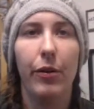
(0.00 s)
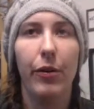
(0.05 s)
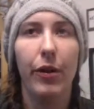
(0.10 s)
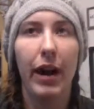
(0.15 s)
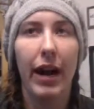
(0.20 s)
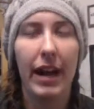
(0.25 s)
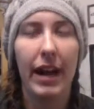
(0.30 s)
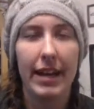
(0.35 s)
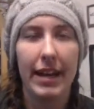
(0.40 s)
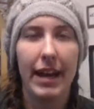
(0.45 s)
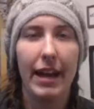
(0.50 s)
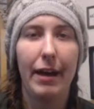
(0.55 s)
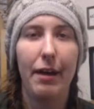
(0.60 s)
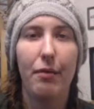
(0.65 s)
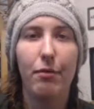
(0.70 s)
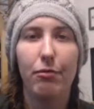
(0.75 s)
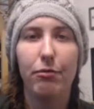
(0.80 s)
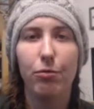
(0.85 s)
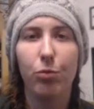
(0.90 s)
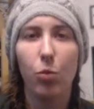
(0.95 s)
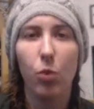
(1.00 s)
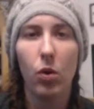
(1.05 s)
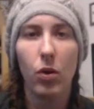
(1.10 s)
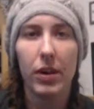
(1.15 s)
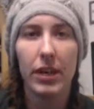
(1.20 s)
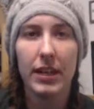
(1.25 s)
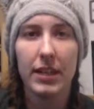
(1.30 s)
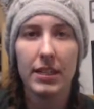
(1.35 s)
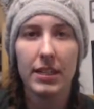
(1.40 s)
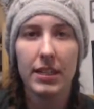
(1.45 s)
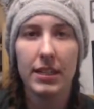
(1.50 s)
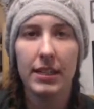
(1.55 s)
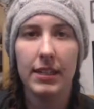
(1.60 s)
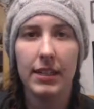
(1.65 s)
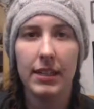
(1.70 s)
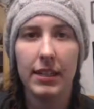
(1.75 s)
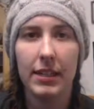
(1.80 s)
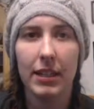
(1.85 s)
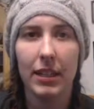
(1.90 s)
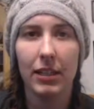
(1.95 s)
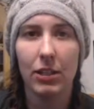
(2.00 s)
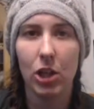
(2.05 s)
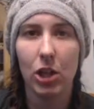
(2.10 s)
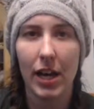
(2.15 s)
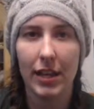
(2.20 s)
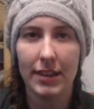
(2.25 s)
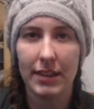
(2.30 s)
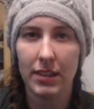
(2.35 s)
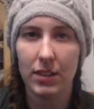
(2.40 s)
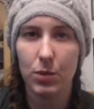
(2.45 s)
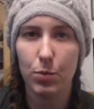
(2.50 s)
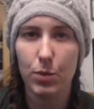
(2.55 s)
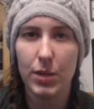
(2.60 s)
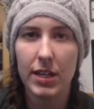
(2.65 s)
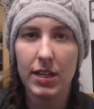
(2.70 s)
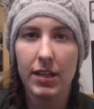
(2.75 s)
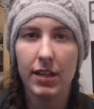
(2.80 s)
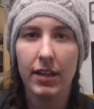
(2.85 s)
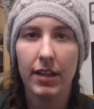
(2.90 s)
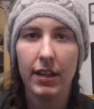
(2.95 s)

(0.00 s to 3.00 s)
I have worn it a lot this week,